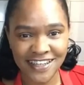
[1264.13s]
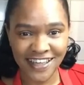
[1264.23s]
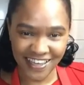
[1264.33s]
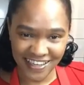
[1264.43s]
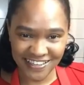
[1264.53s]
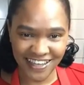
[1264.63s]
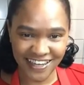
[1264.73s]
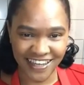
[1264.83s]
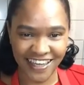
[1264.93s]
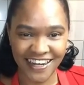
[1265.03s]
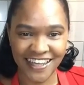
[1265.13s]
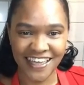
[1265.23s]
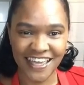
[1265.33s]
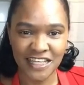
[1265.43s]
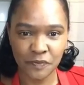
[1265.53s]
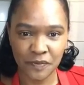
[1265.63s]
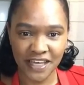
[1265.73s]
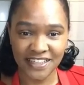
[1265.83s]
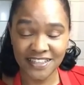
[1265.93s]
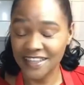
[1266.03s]
eat clean, eat
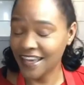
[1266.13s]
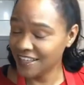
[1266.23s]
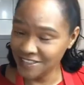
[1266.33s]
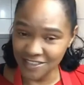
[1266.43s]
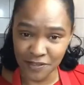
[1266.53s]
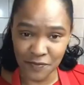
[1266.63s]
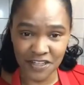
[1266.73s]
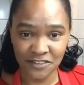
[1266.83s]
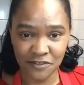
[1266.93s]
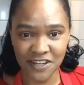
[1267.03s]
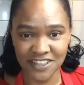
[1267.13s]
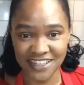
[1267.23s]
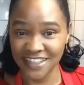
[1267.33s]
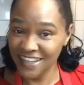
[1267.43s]
blessed. Thank you so much for watching.